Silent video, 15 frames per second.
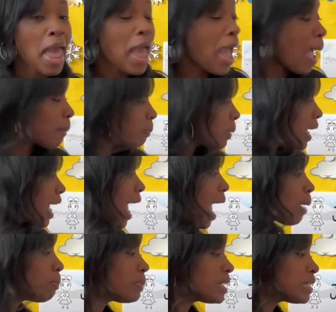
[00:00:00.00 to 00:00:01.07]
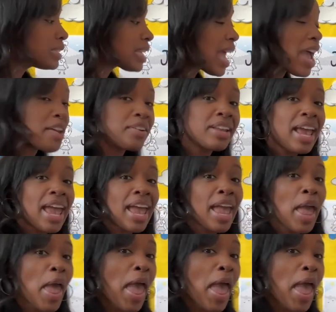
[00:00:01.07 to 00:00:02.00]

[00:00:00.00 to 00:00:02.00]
Happy, happy Saturday.